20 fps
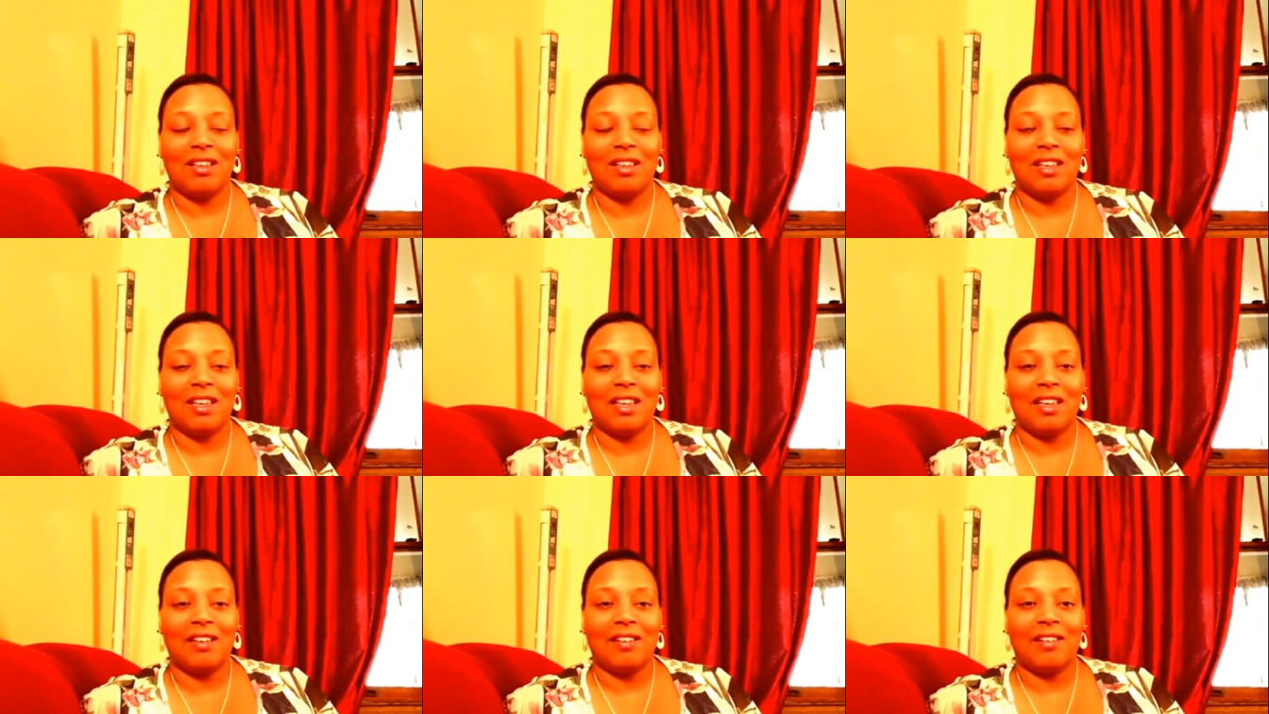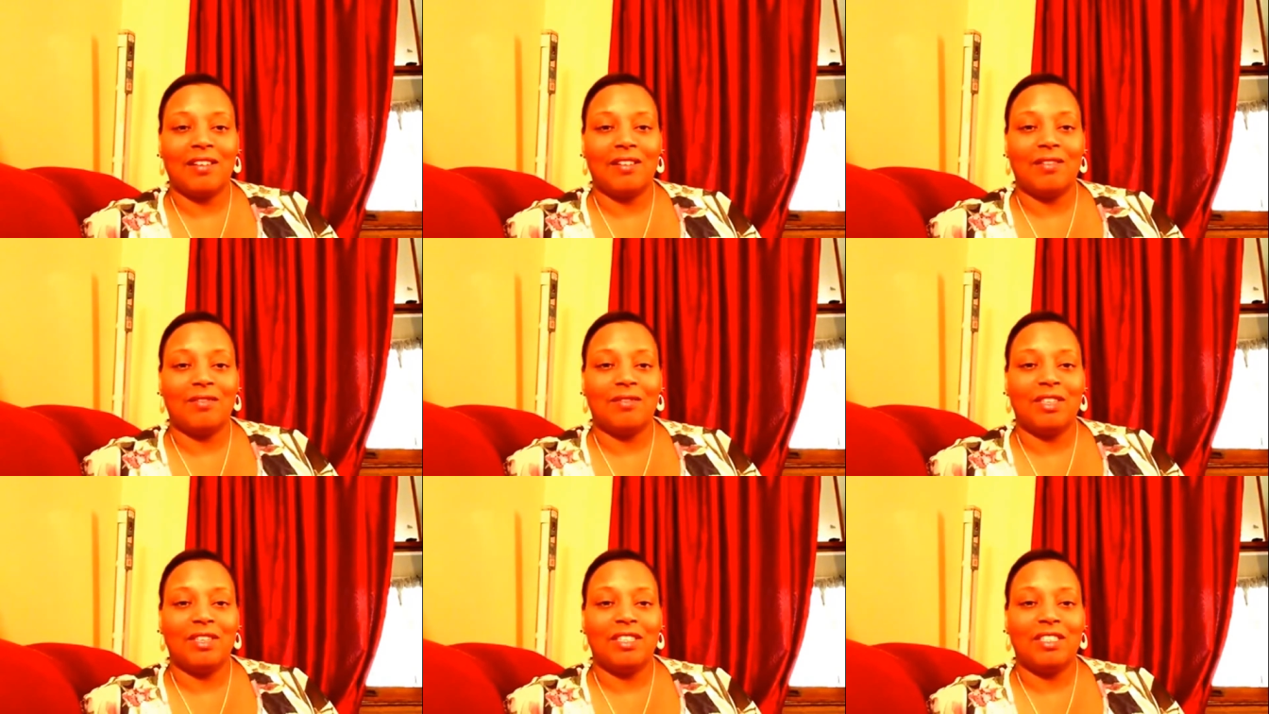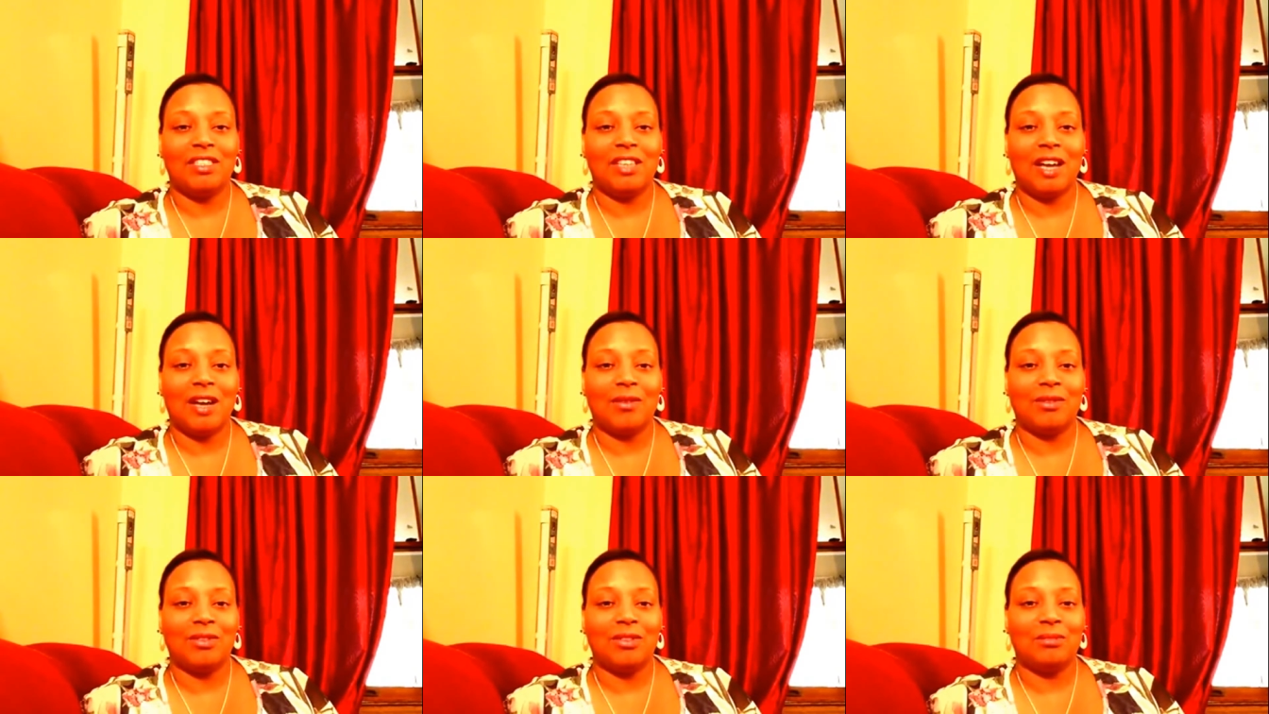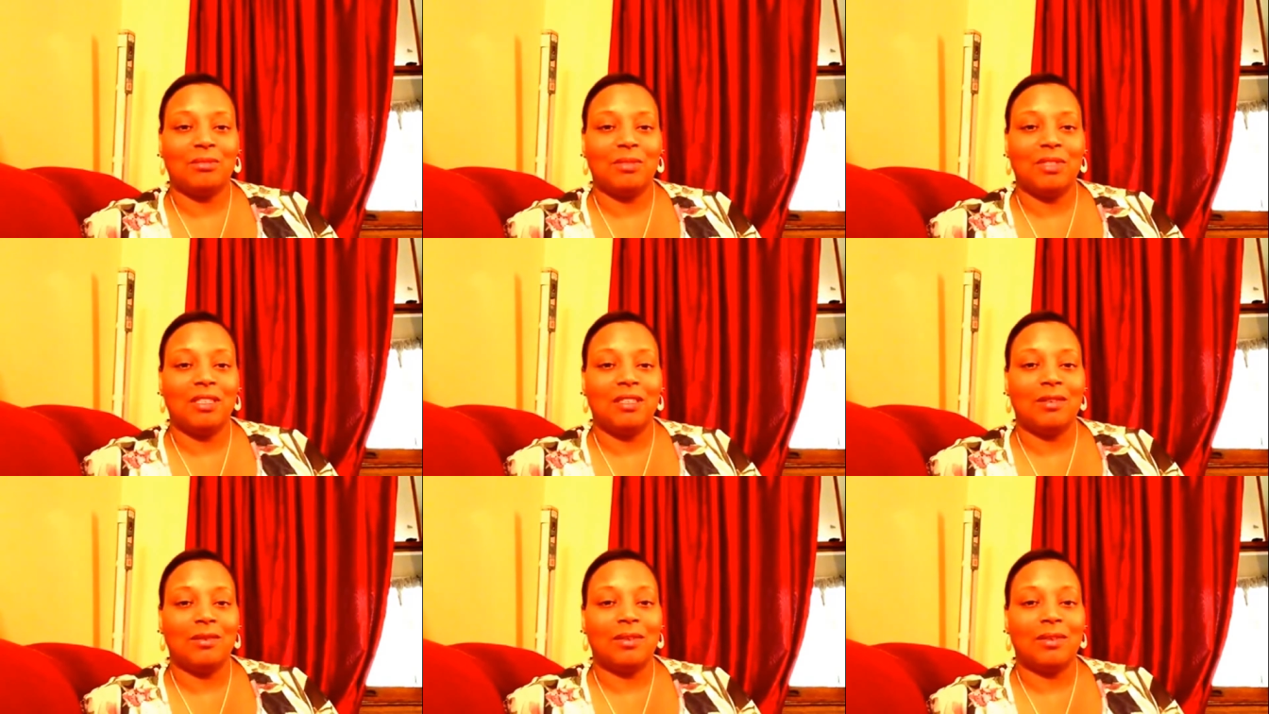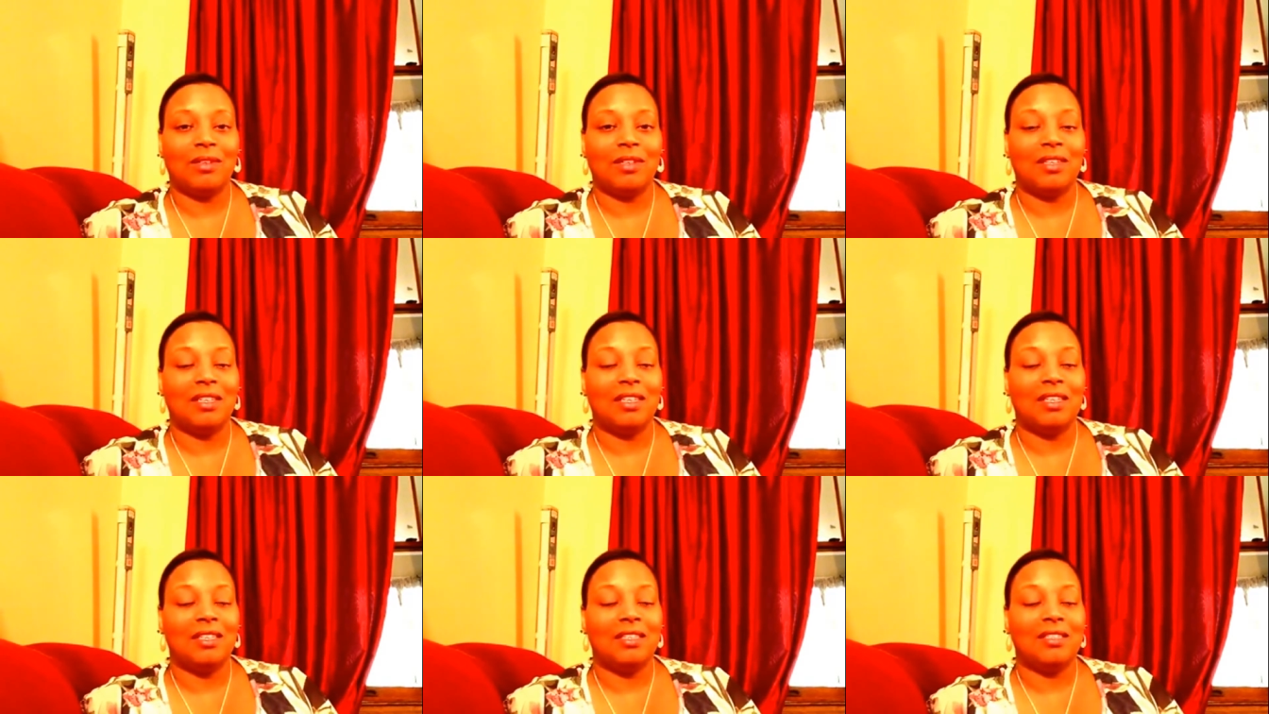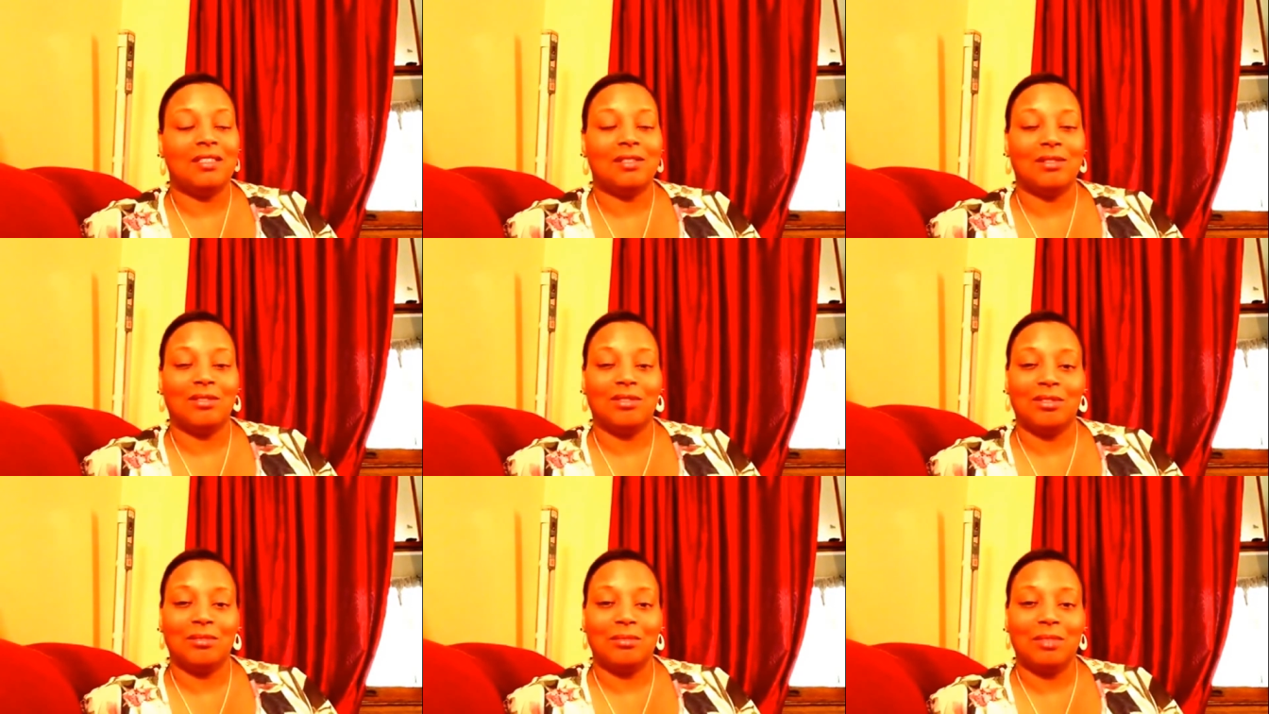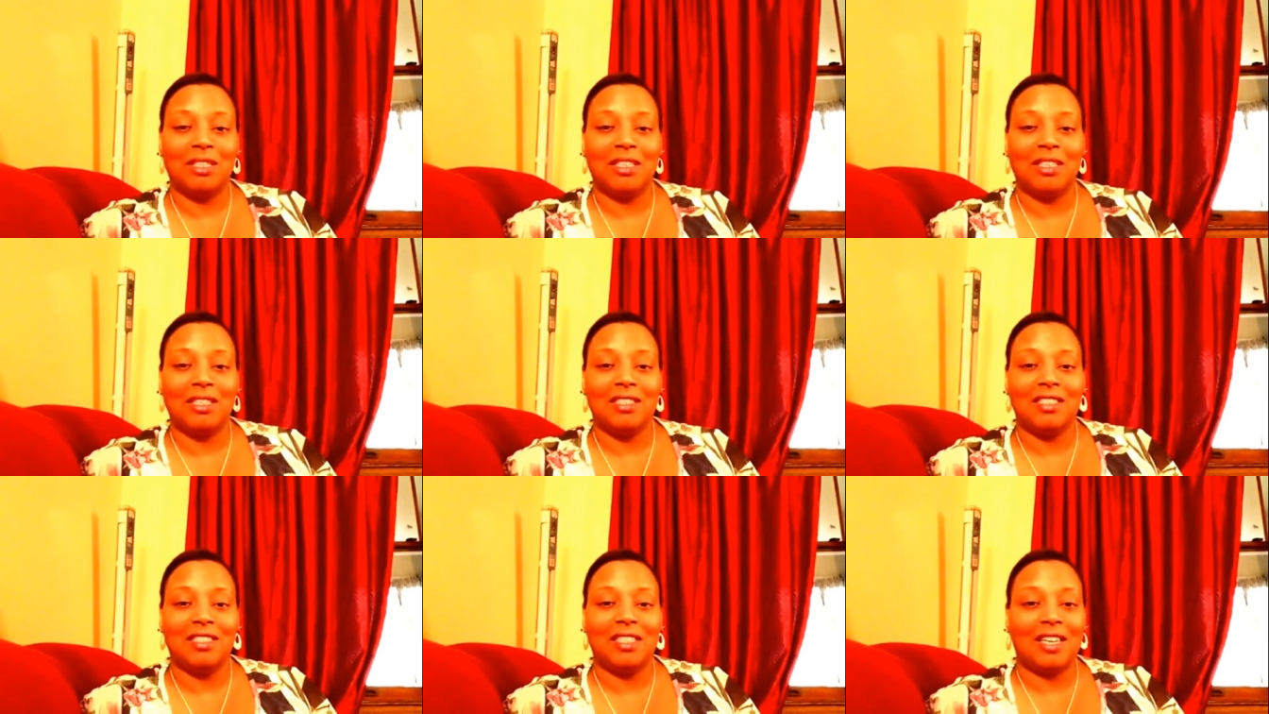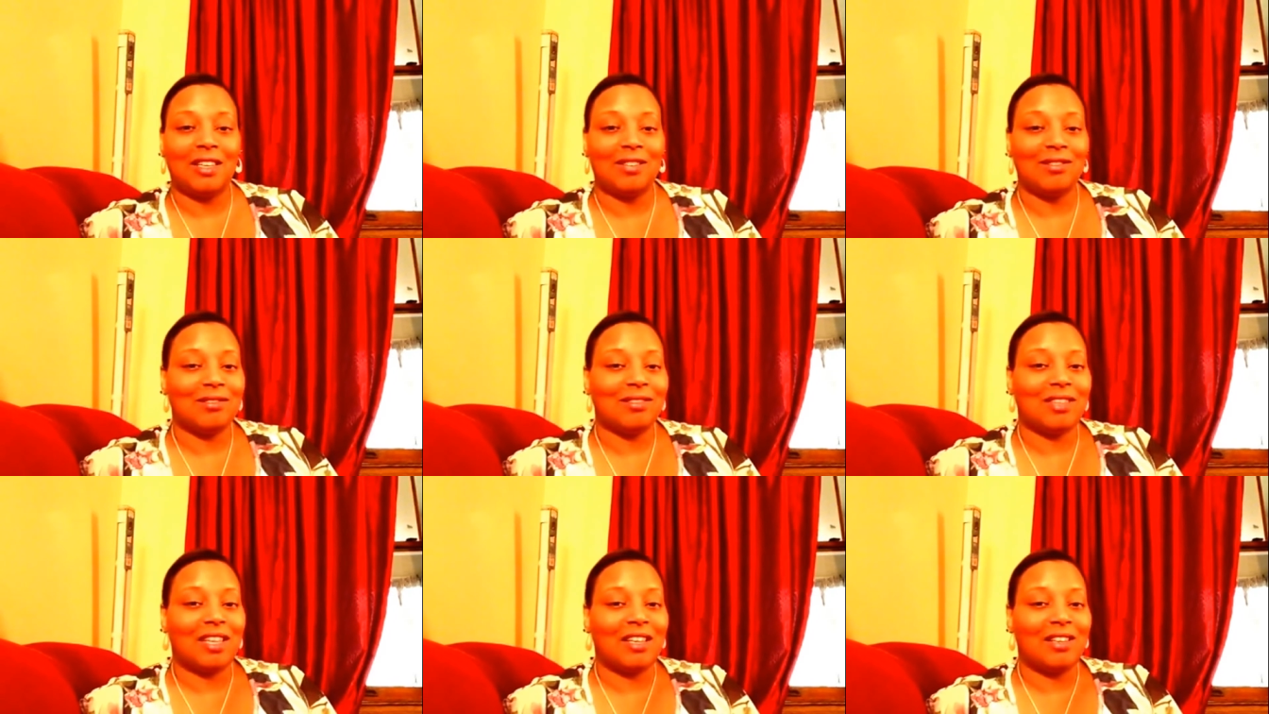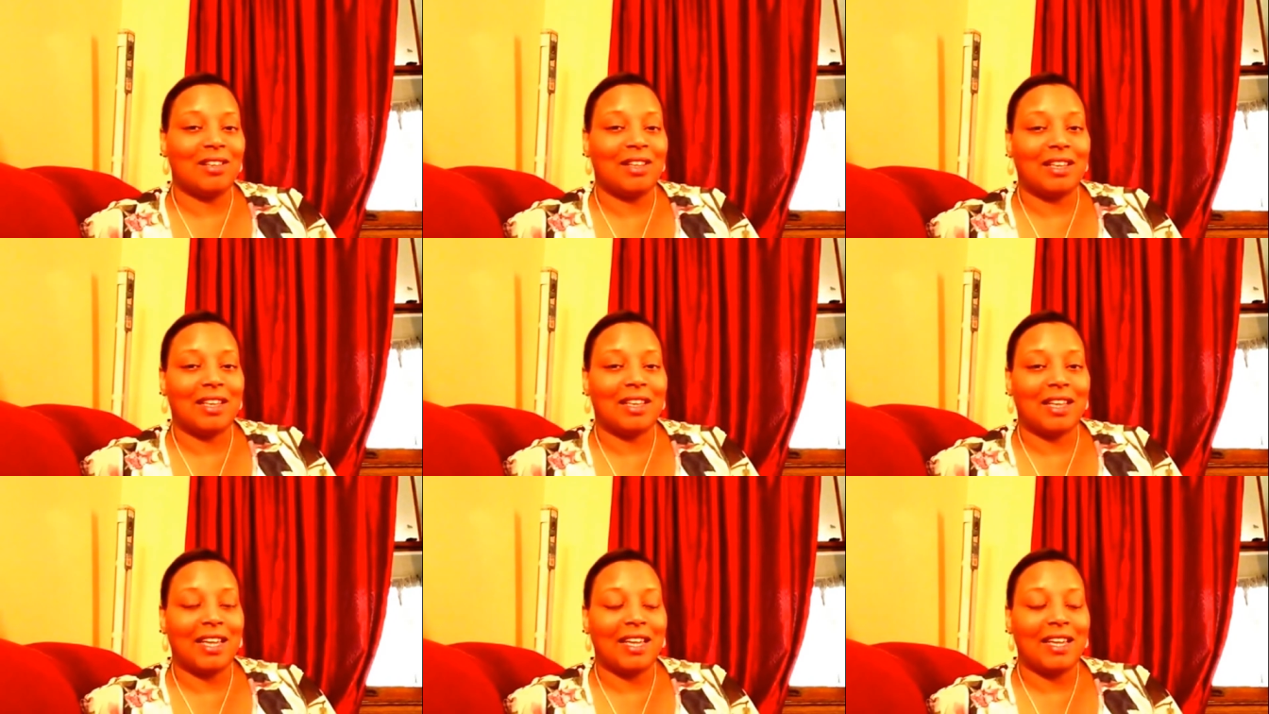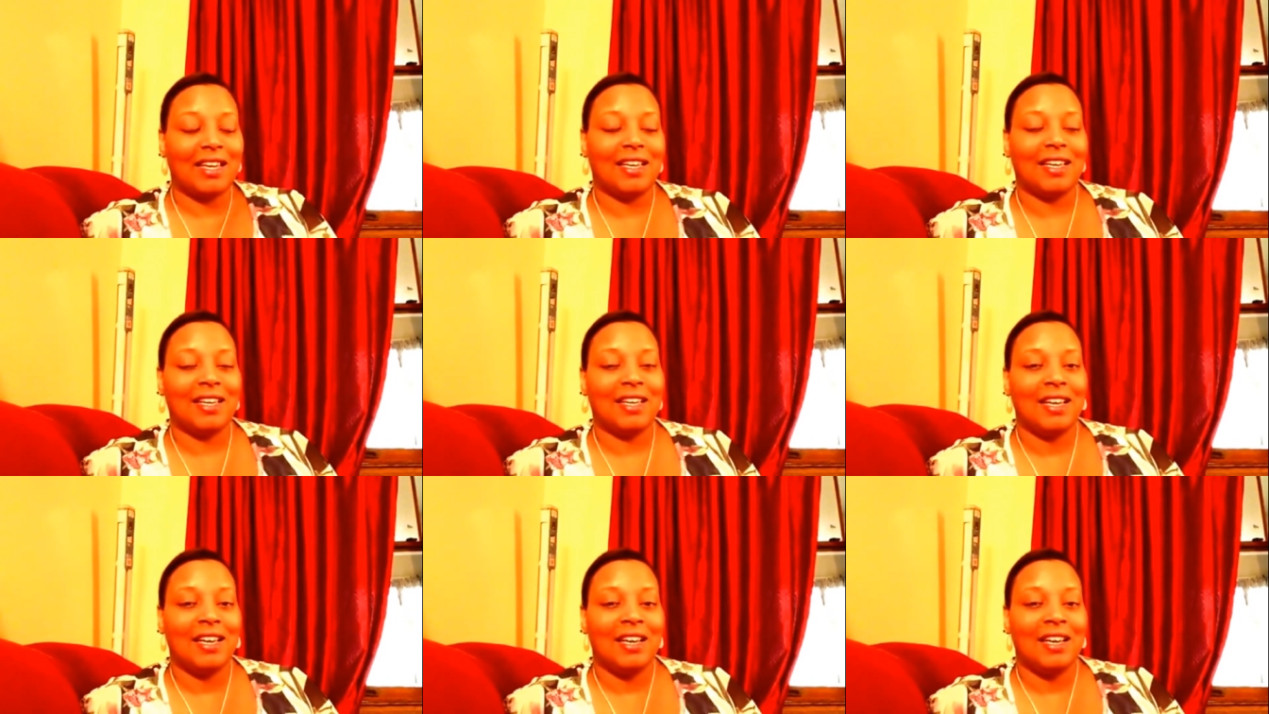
and reach out to me on any social media channel that you like.